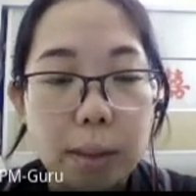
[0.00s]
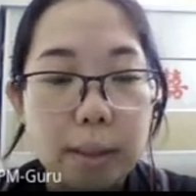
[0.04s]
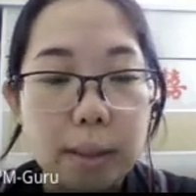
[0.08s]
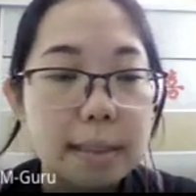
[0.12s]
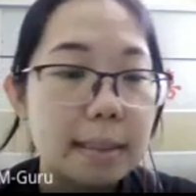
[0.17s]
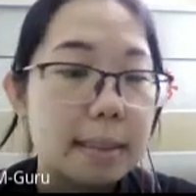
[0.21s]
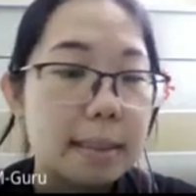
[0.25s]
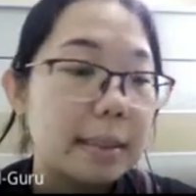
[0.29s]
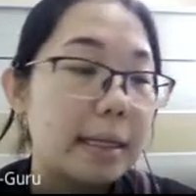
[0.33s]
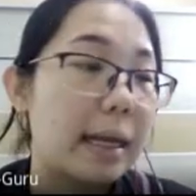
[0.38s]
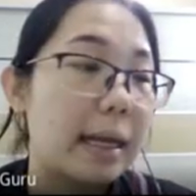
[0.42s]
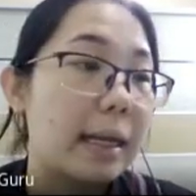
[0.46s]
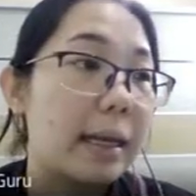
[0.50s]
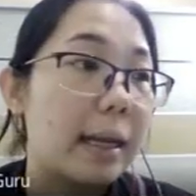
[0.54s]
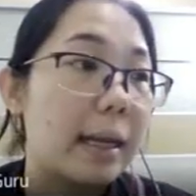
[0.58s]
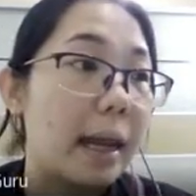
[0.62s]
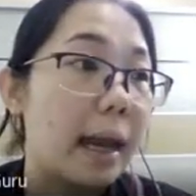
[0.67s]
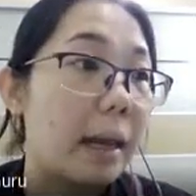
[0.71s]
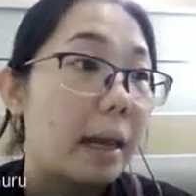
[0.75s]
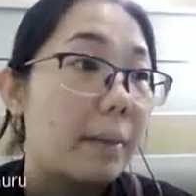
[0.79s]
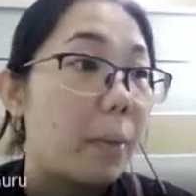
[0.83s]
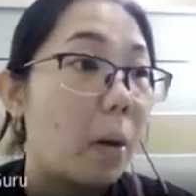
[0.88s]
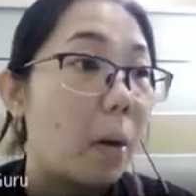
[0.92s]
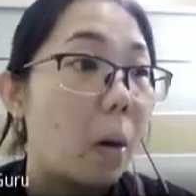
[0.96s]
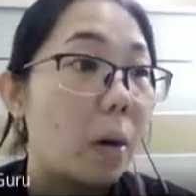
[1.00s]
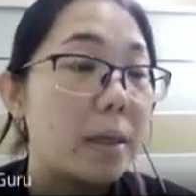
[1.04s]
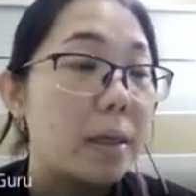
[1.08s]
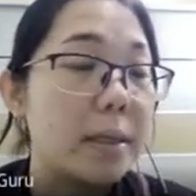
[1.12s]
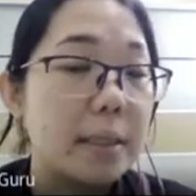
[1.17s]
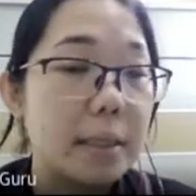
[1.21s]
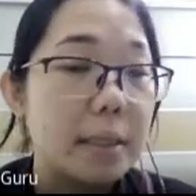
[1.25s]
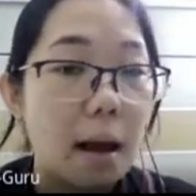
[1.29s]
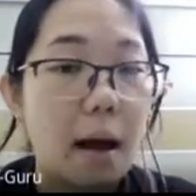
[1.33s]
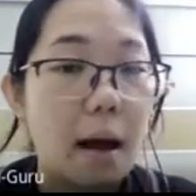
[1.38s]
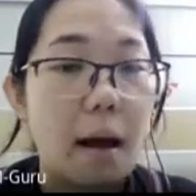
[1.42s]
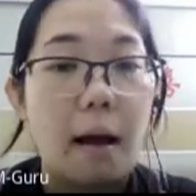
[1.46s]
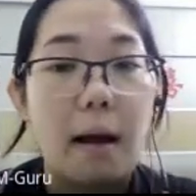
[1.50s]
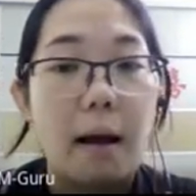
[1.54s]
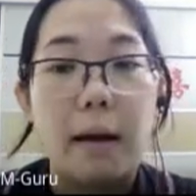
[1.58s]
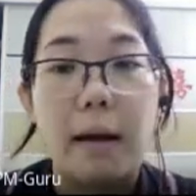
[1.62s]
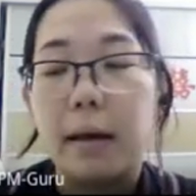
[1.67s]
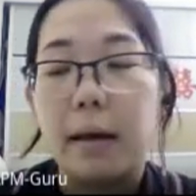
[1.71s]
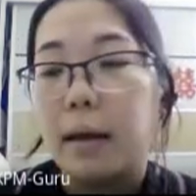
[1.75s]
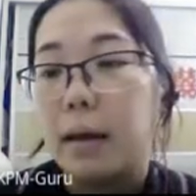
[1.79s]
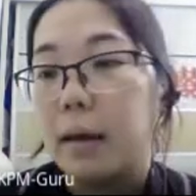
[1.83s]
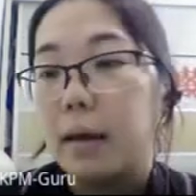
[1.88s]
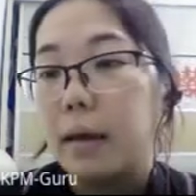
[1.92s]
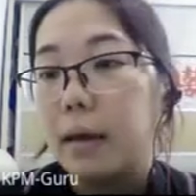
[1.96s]
state at point R.
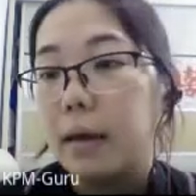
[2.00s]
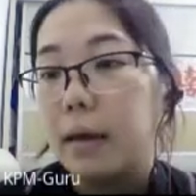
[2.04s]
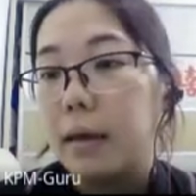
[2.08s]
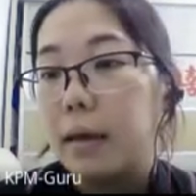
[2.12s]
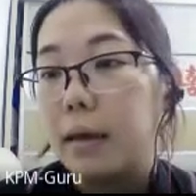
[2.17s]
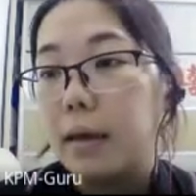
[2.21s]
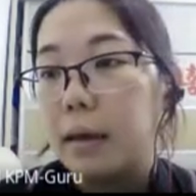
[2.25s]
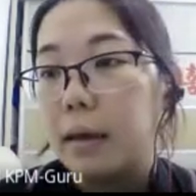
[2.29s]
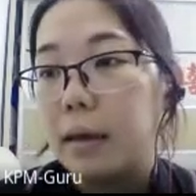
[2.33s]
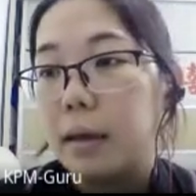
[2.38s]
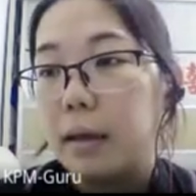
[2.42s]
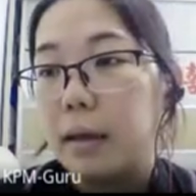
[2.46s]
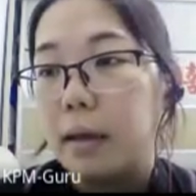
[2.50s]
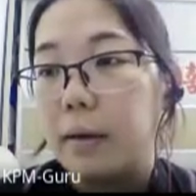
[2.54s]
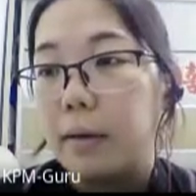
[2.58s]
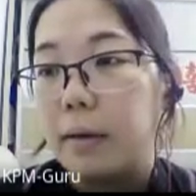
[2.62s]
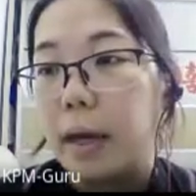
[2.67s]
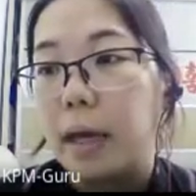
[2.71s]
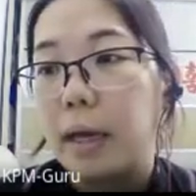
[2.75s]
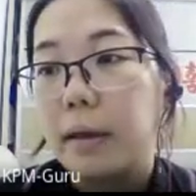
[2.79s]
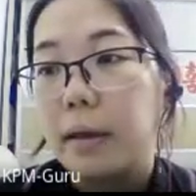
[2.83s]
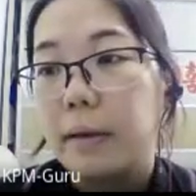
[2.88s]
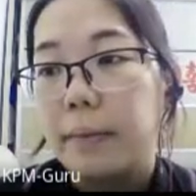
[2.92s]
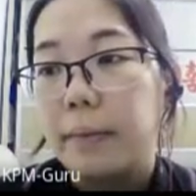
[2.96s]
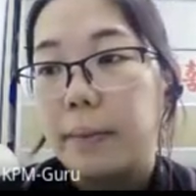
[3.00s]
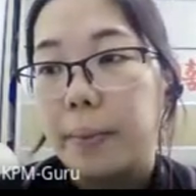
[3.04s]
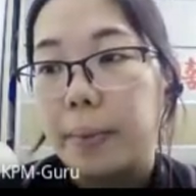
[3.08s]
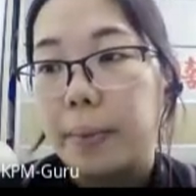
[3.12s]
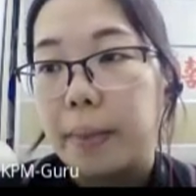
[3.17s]
Okay.